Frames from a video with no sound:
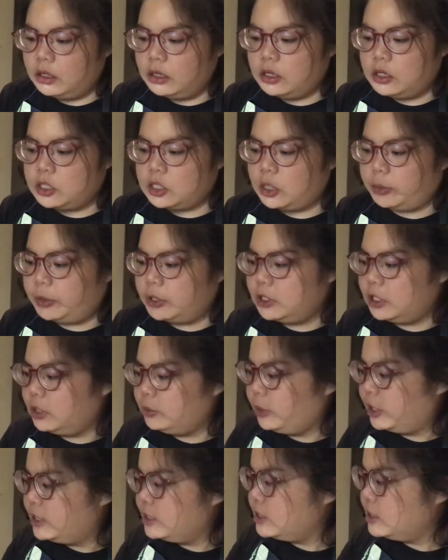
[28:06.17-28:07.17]
so I'm going to take
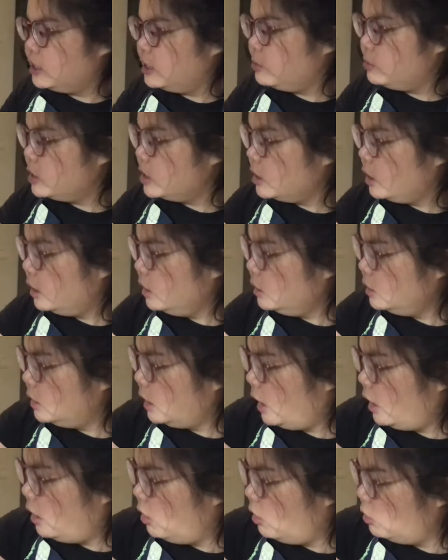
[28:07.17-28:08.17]
my seam side
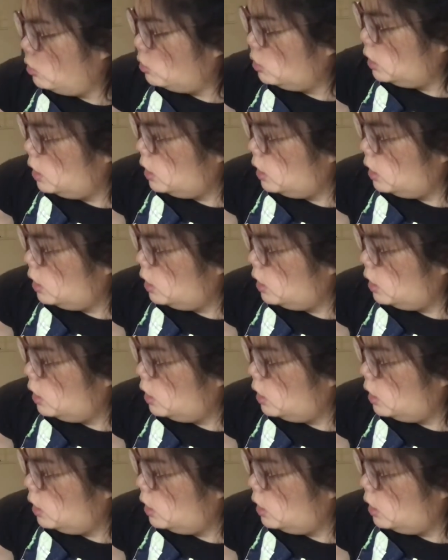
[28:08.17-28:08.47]
down,